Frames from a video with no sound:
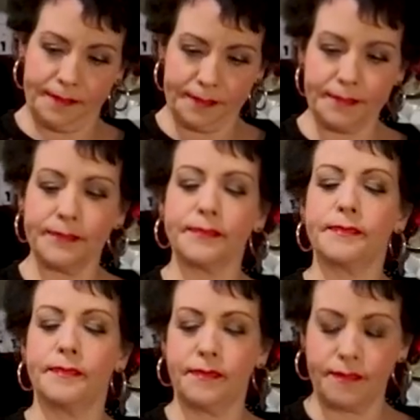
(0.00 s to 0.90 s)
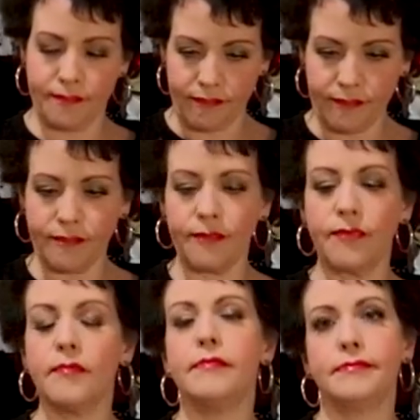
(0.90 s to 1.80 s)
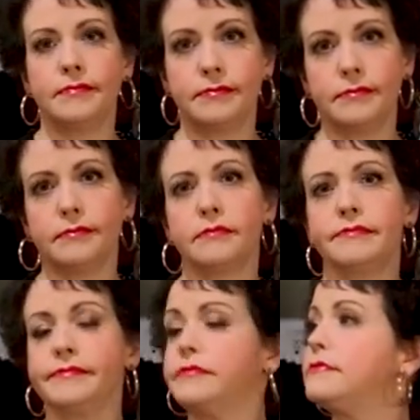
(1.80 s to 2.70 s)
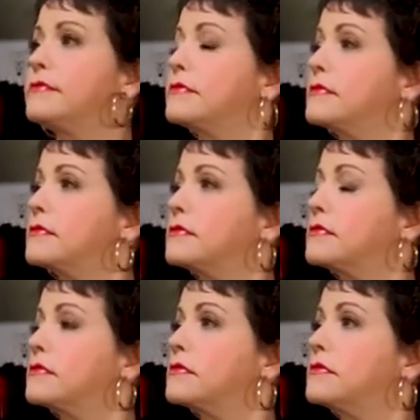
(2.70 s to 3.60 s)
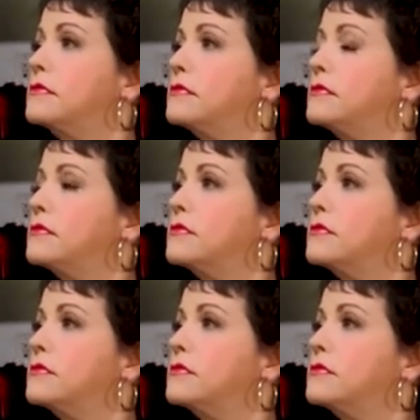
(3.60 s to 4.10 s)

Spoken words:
(silent)